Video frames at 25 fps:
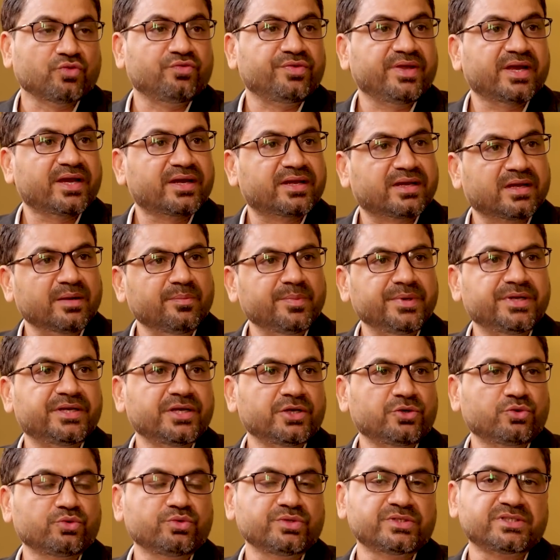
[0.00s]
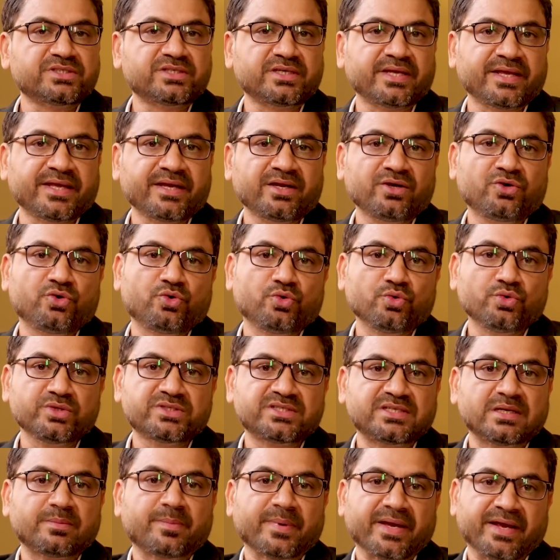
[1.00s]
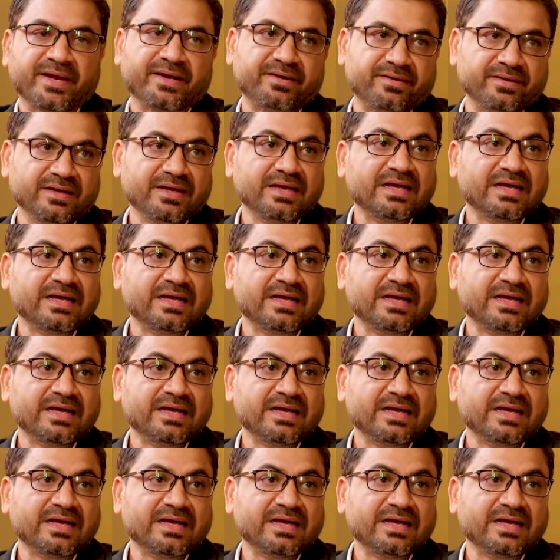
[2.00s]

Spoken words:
So we are committed to stay two step ahead.